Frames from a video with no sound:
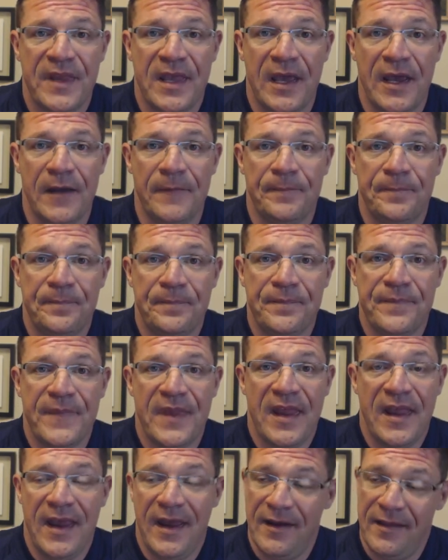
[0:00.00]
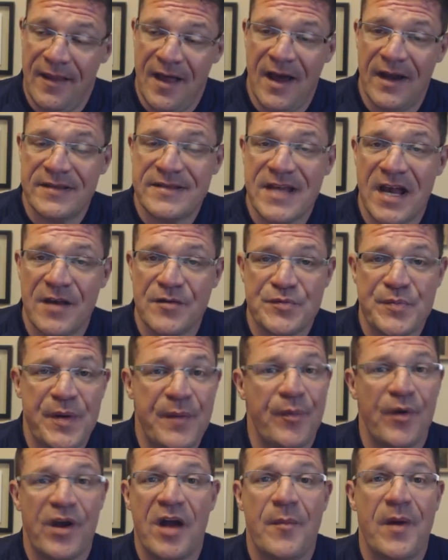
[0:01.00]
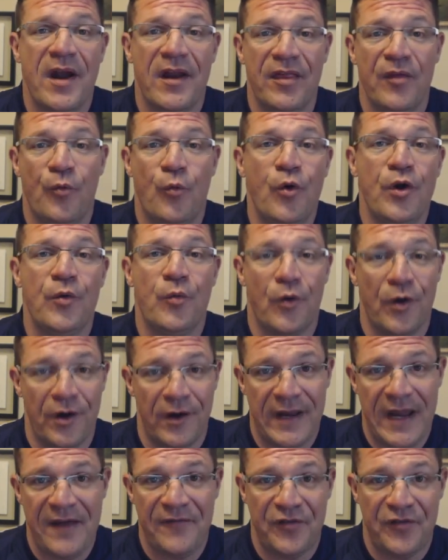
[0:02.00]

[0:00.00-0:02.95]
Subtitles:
Okay? And a lot of times people come out of the woodwork